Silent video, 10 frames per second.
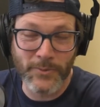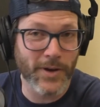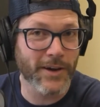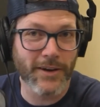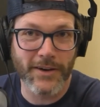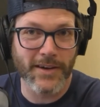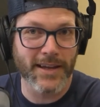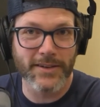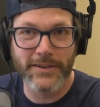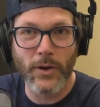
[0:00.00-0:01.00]
And we're
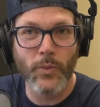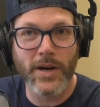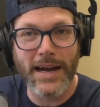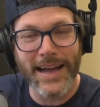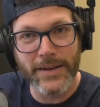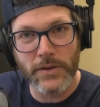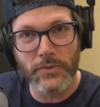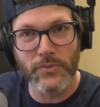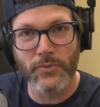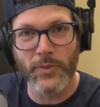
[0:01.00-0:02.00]
and you know we're kind
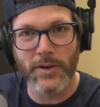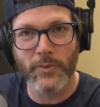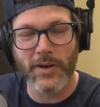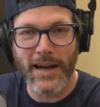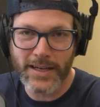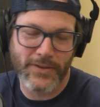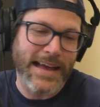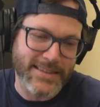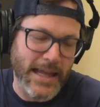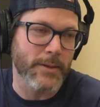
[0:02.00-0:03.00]
of we're we're kind of
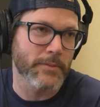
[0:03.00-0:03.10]
at that